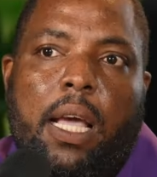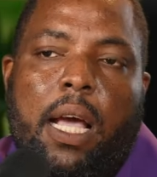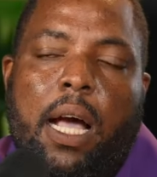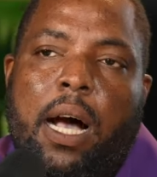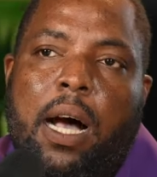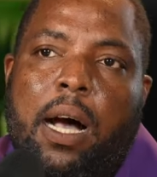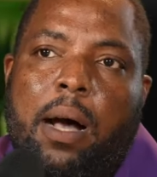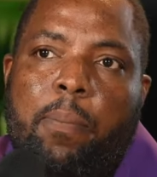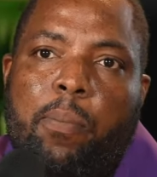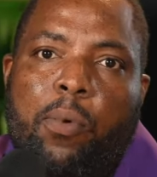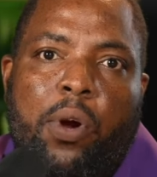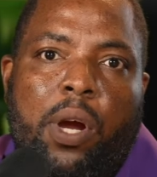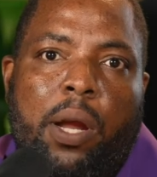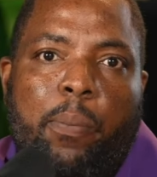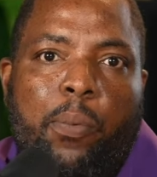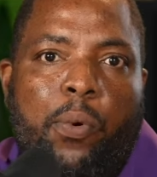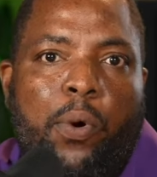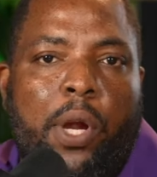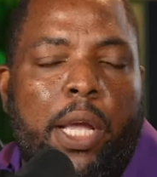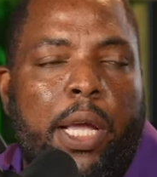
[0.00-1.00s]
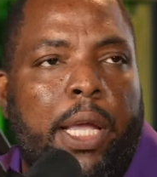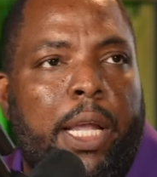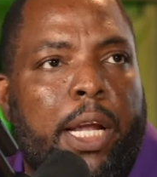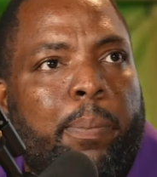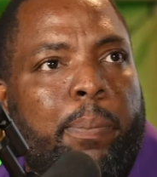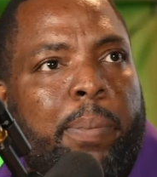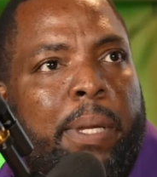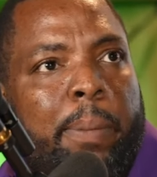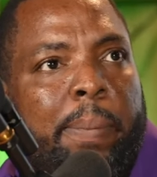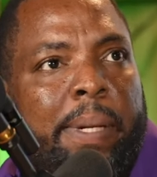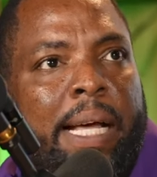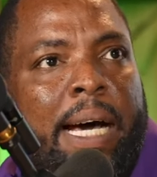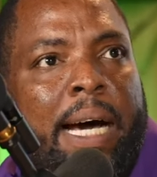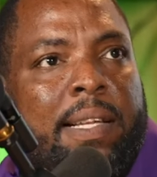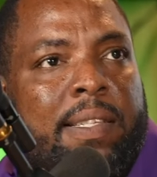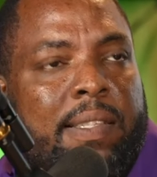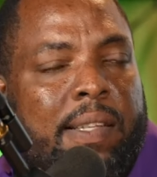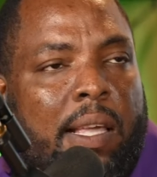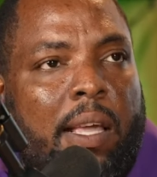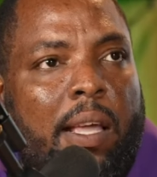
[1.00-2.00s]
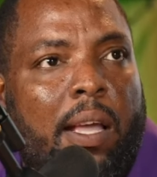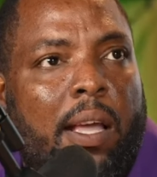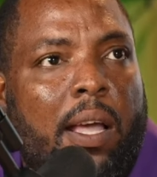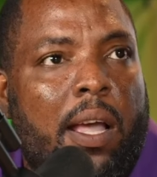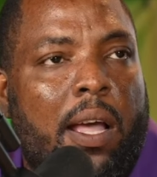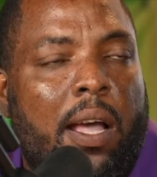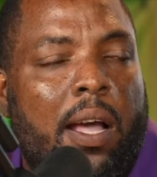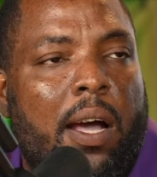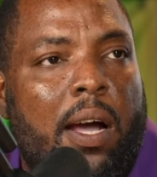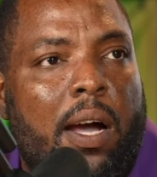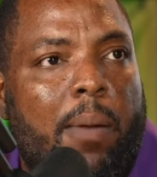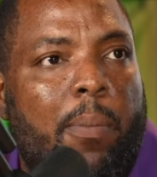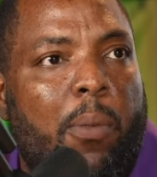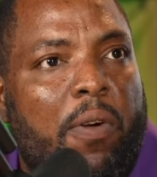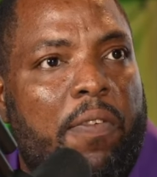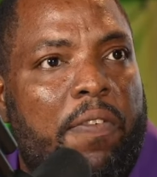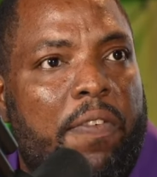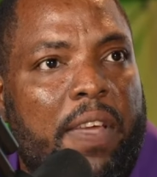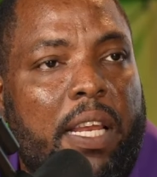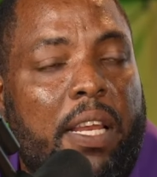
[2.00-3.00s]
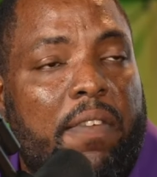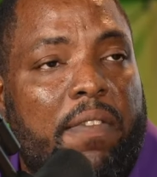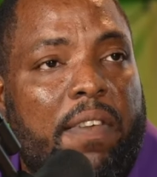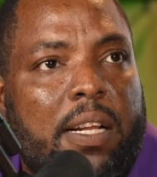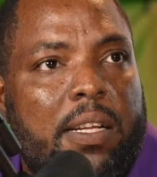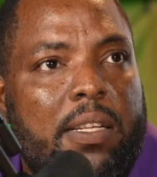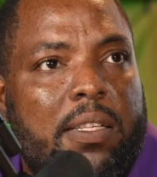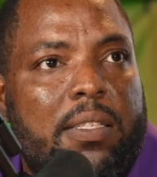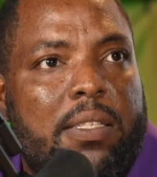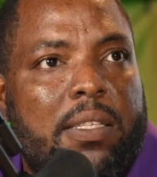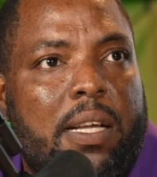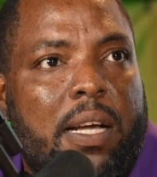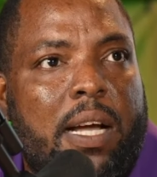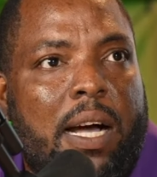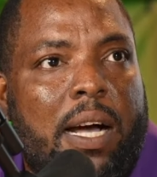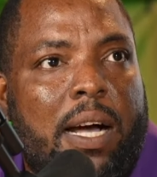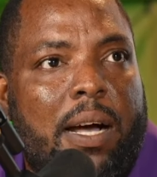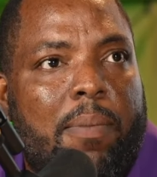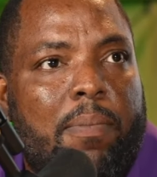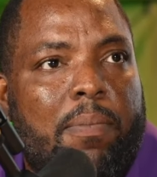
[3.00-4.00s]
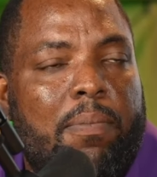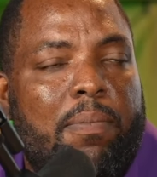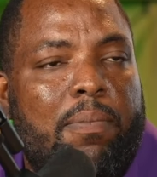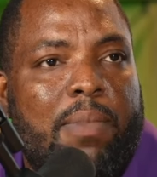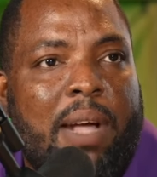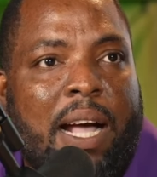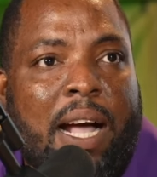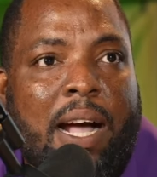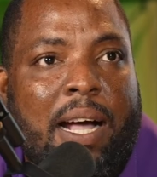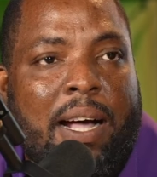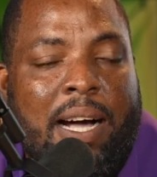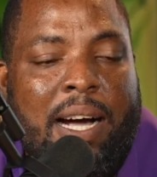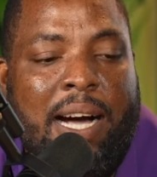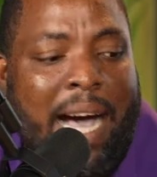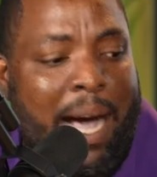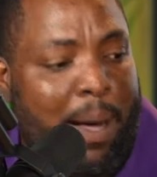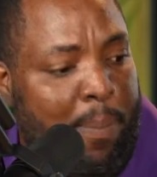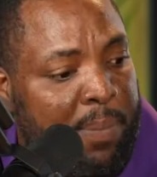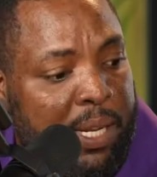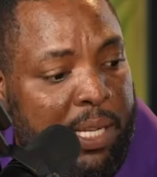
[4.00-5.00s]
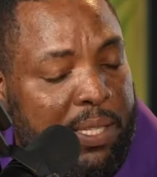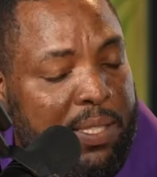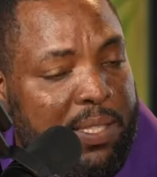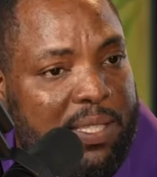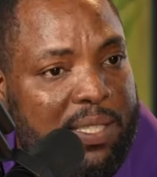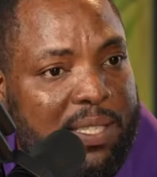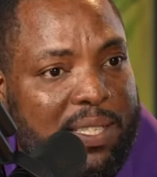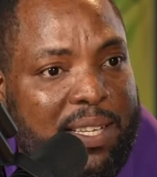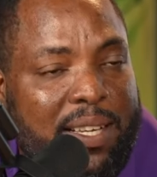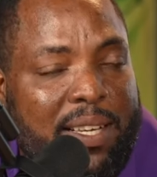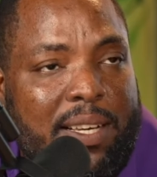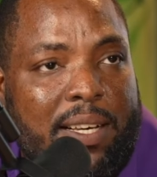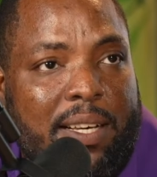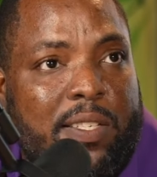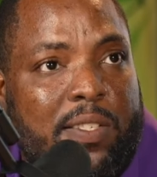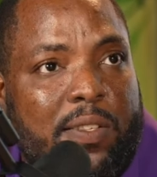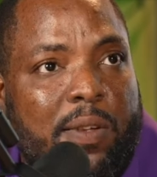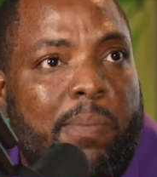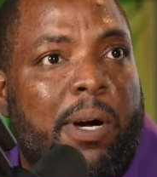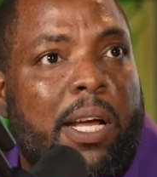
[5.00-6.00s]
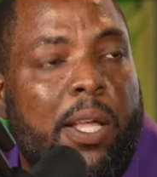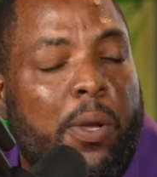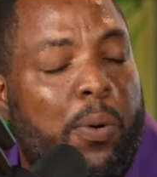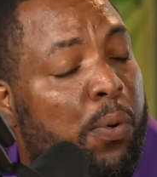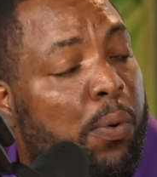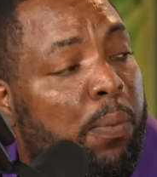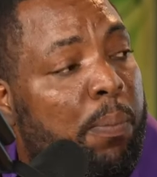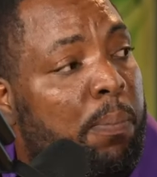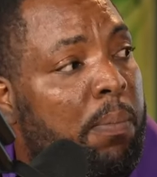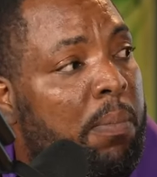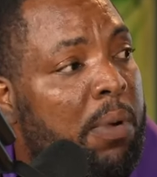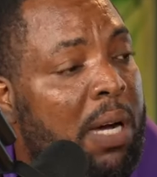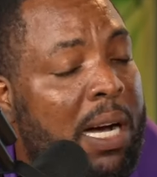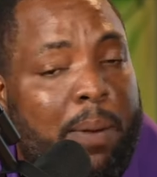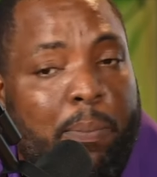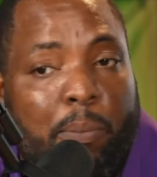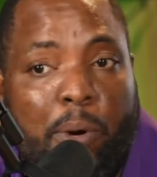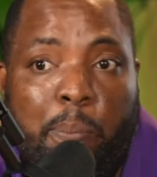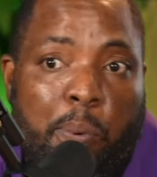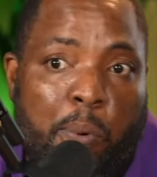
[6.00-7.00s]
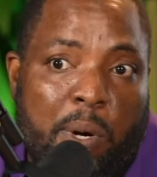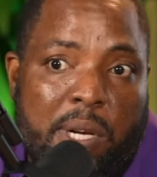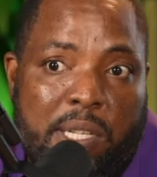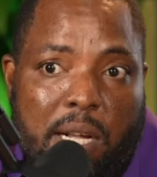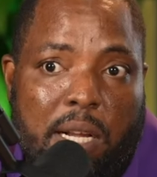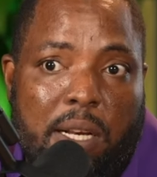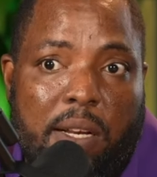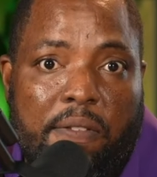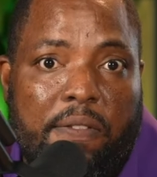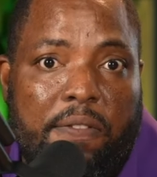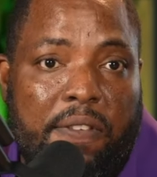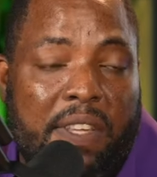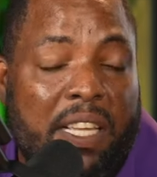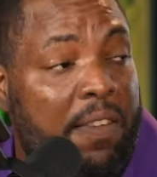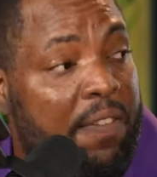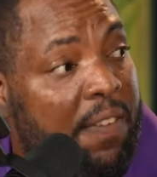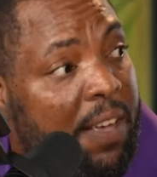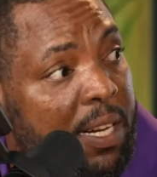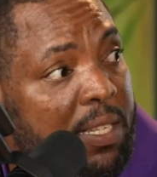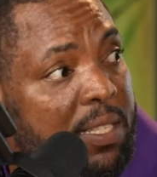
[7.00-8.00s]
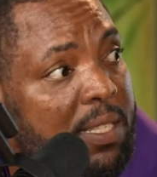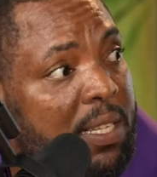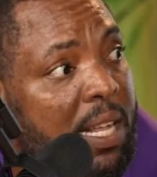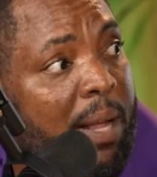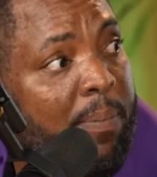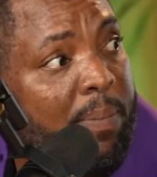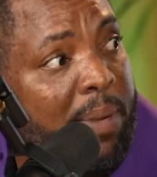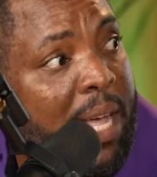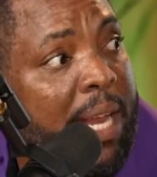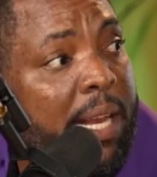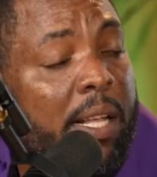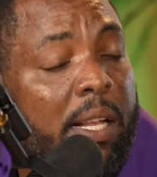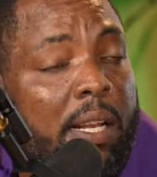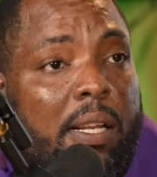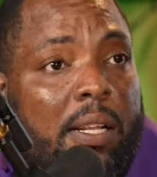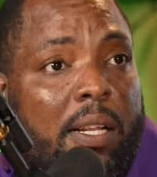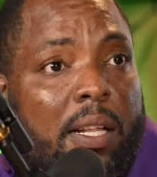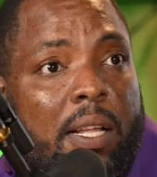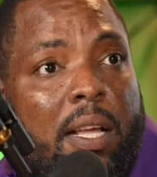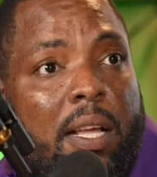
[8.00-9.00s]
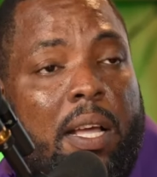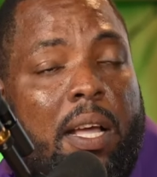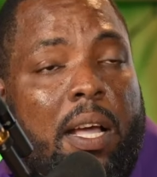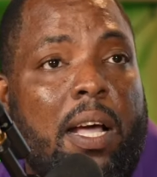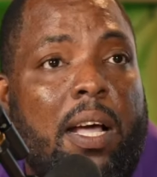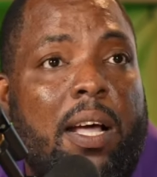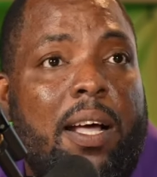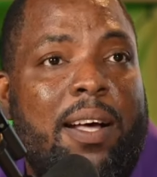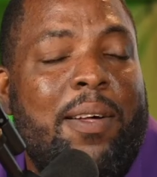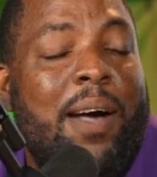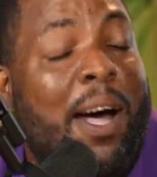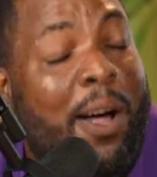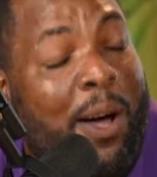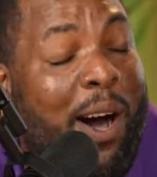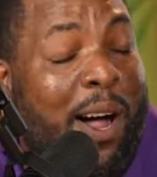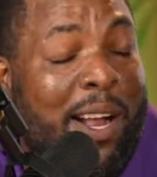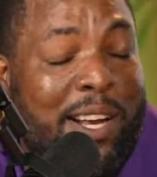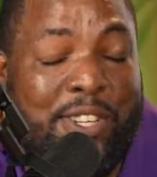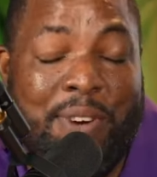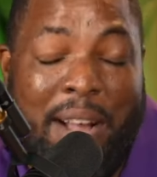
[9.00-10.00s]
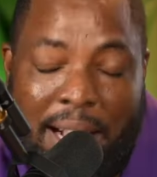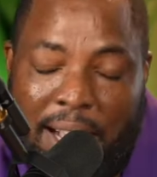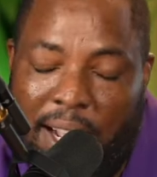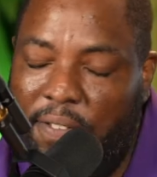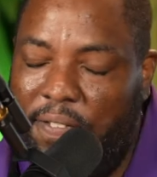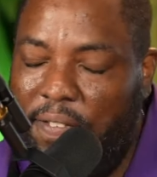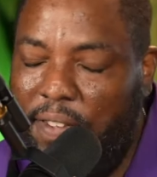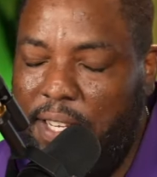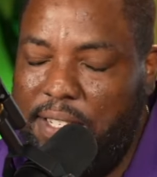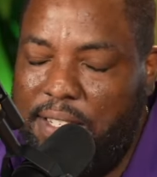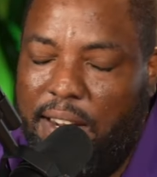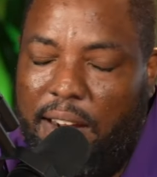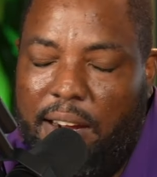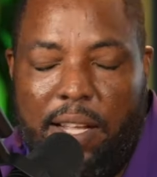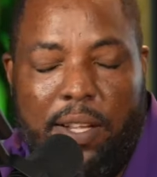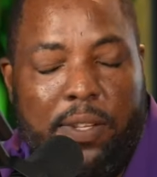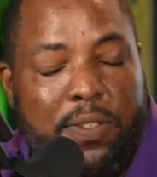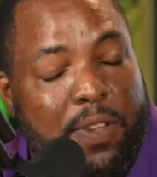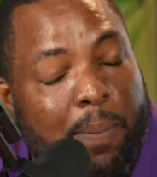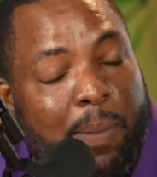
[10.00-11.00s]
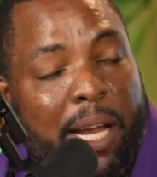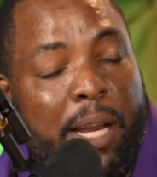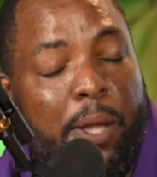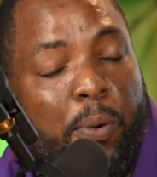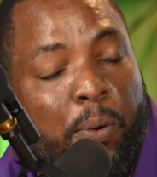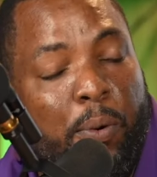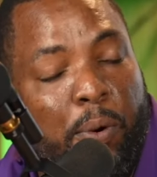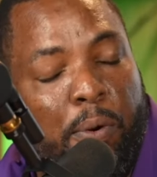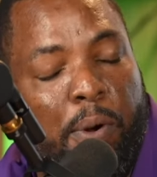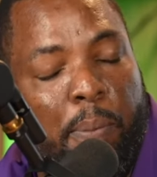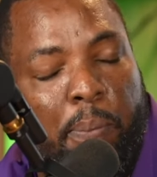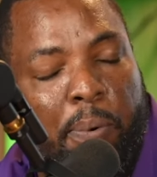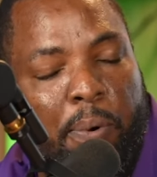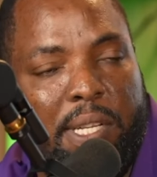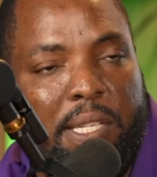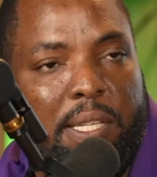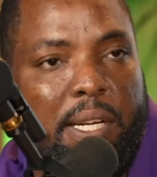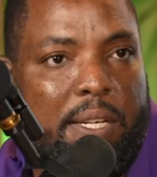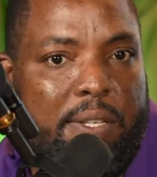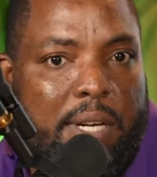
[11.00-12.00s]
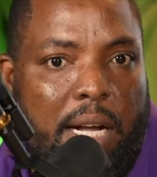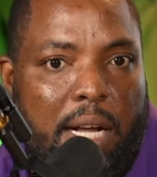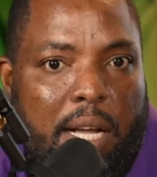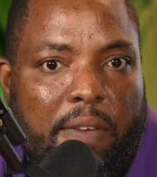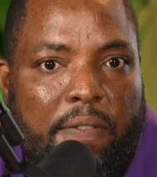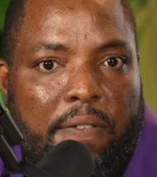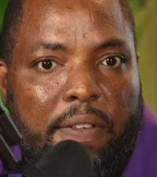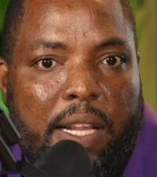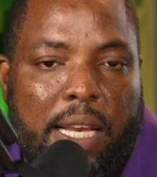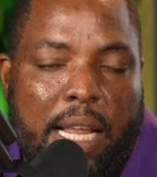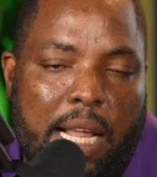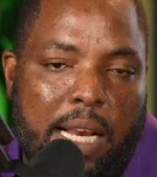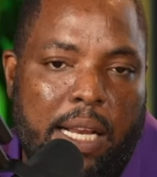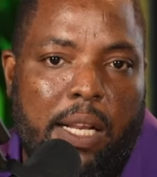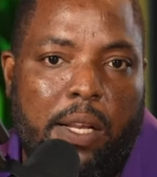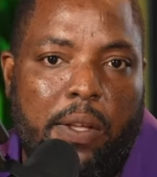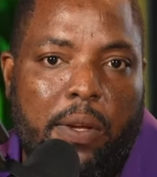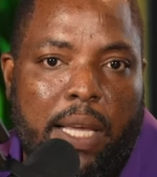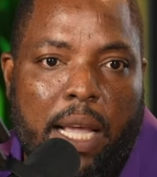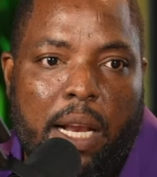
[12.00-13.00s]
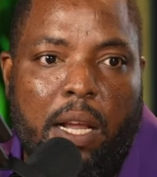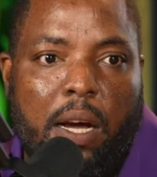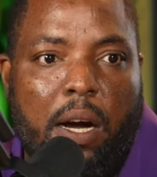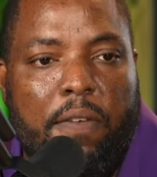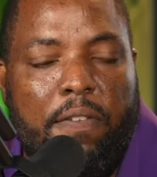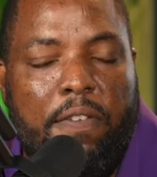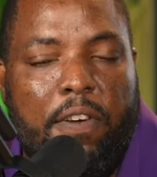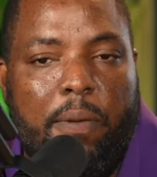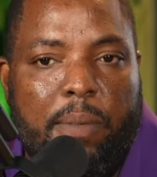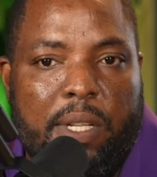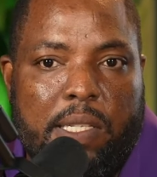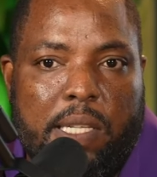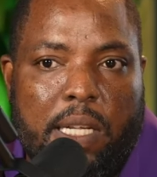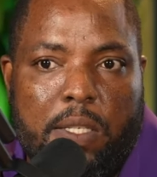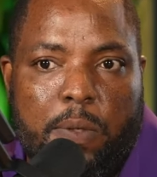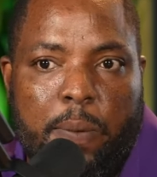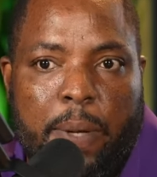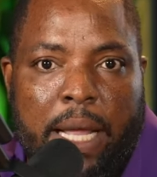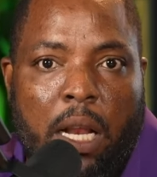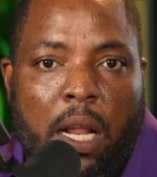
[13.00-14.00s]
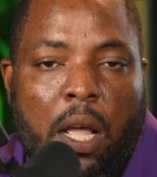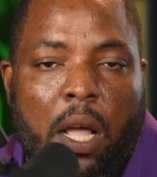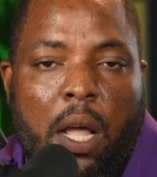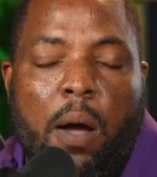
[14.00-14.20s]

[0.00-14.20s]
Um, more and more you hear people asking about field events um, ha- uh, happenings. Uh, somebody who um, reports on the field events, um, Daniel, uh, uh, on track and field, sorry, somebody who reports on track and field. Daniel, you can confirm this as well.